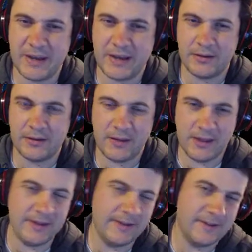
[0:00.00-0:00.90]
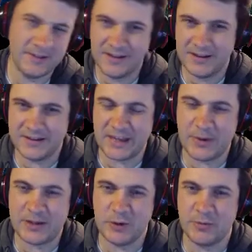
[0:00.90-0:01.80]
back... Is that
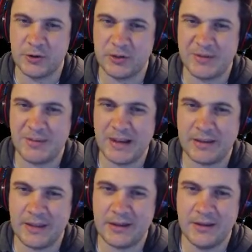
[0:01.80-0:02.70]
why you approached me back then?